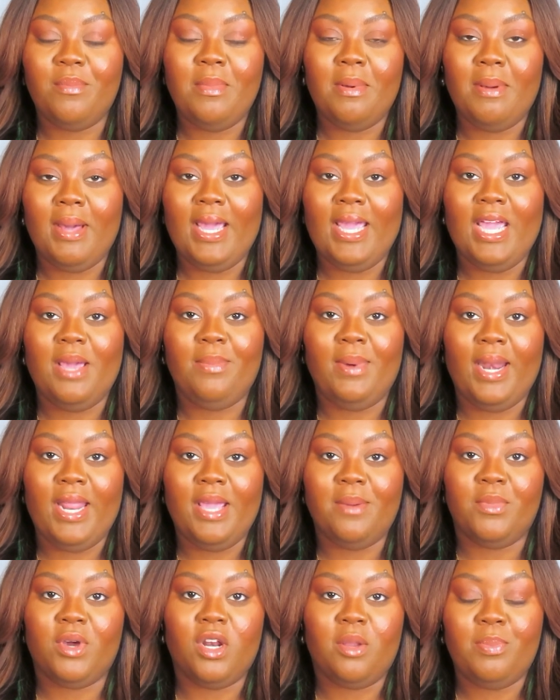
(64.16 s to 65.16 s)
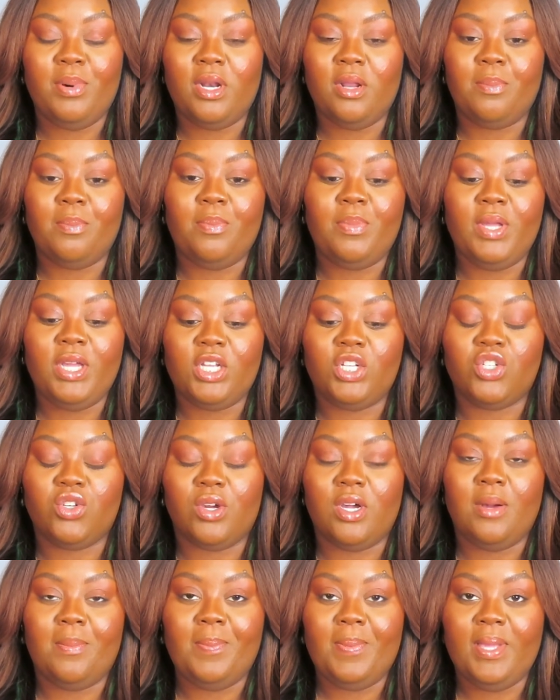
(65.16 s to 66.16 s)
them in my hand, but I am going to put a
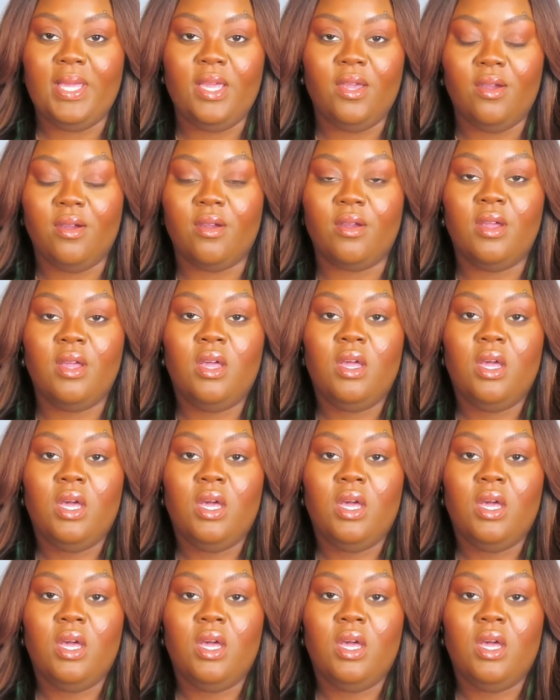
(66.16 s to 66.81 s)
picture up here.